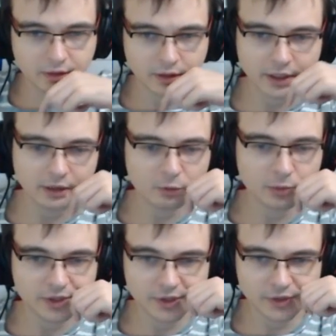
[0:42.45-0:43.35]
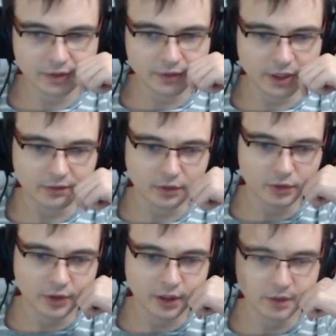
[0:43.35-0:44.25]
Like, Even Priest doesn't even have a good
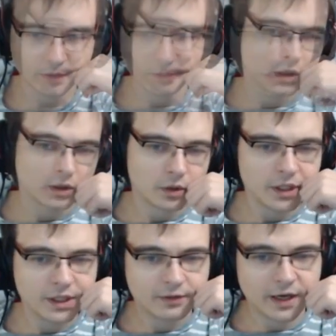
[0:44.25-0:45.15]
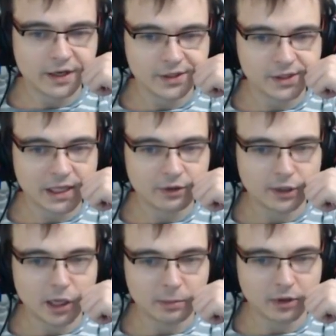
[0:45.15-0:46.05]
card. Cloning Device. Discover a
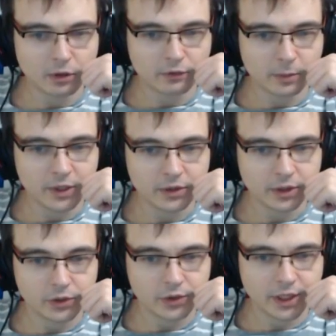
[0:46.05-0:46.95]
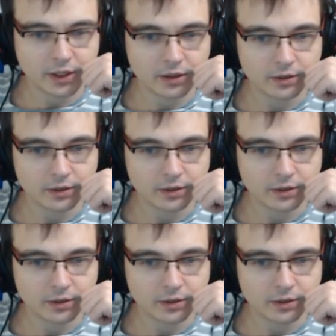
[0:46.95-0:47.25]
copy of a minion in your deck.